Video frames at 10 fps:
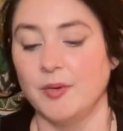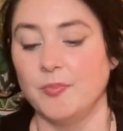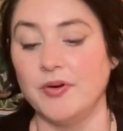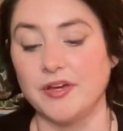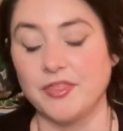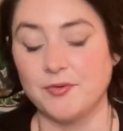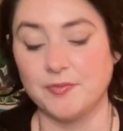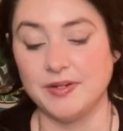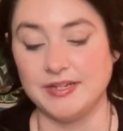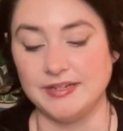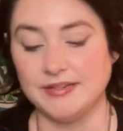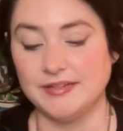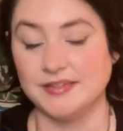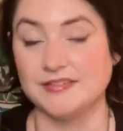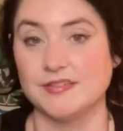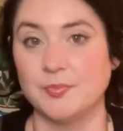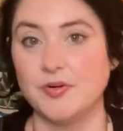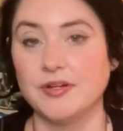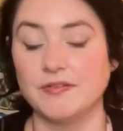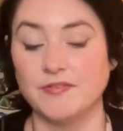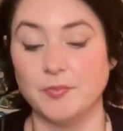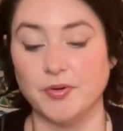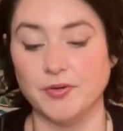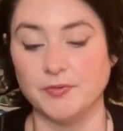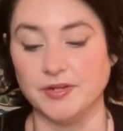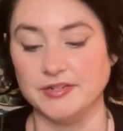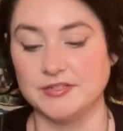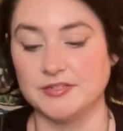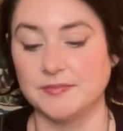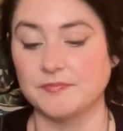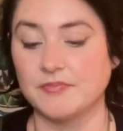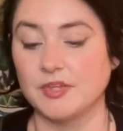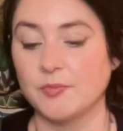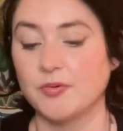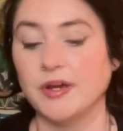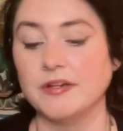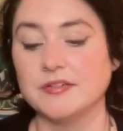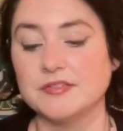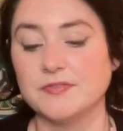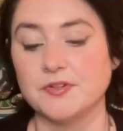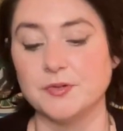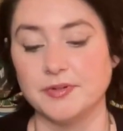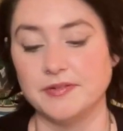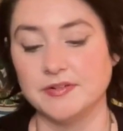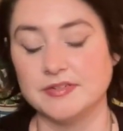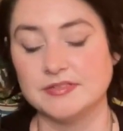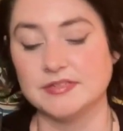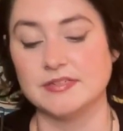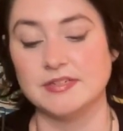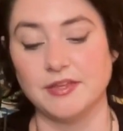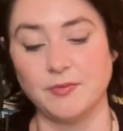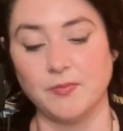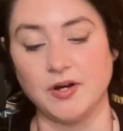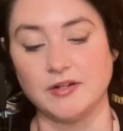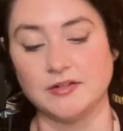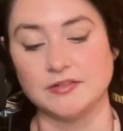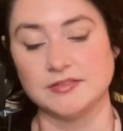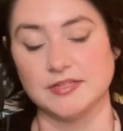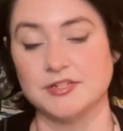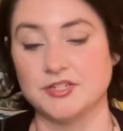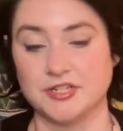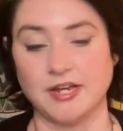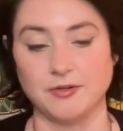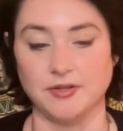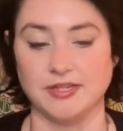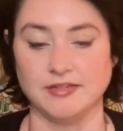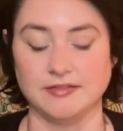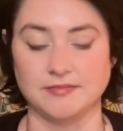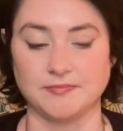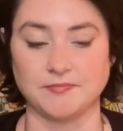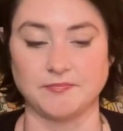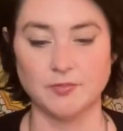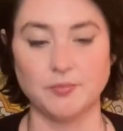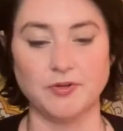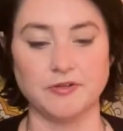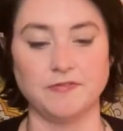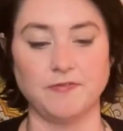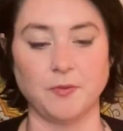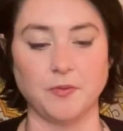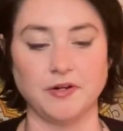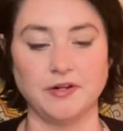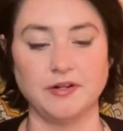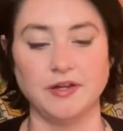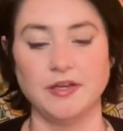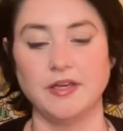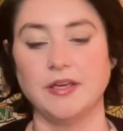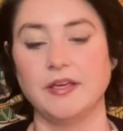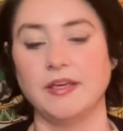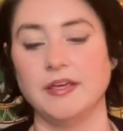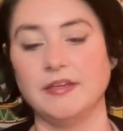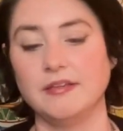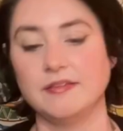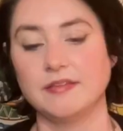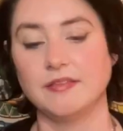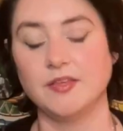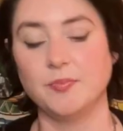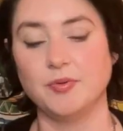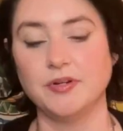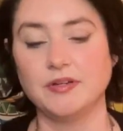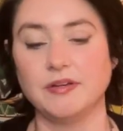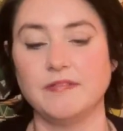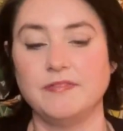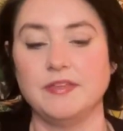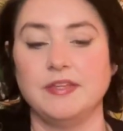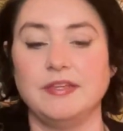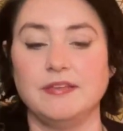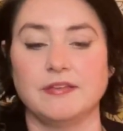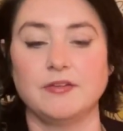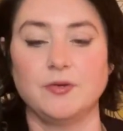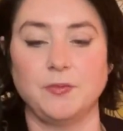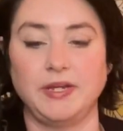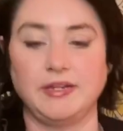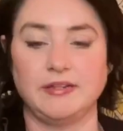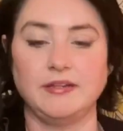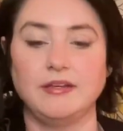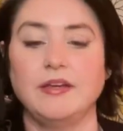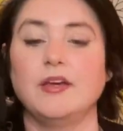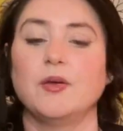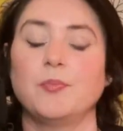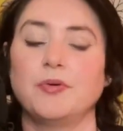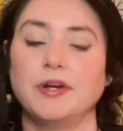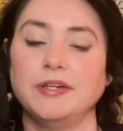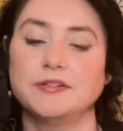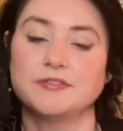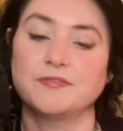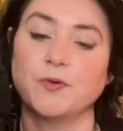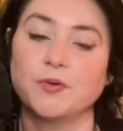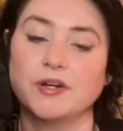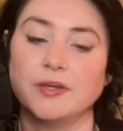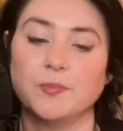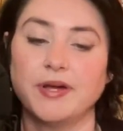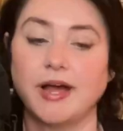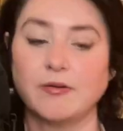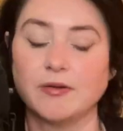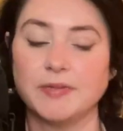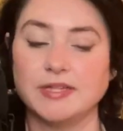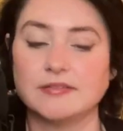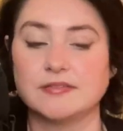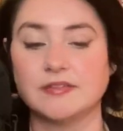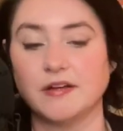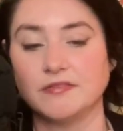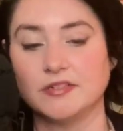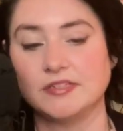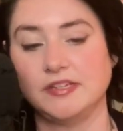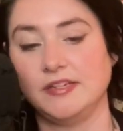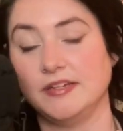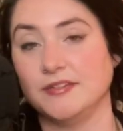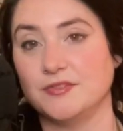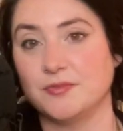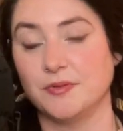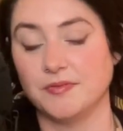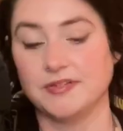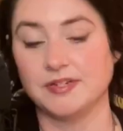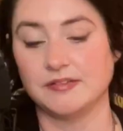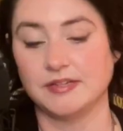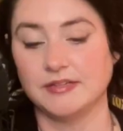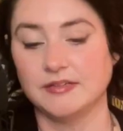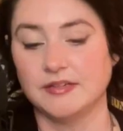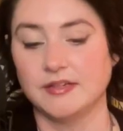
Book 3 is the Book of the Bone Witch, prayers for grievers, death walkers, and shadowkin. Book 4 is the Book of the Heathen Queen, Prayers for Empowerment, Sovereignty, and Truth-Telling.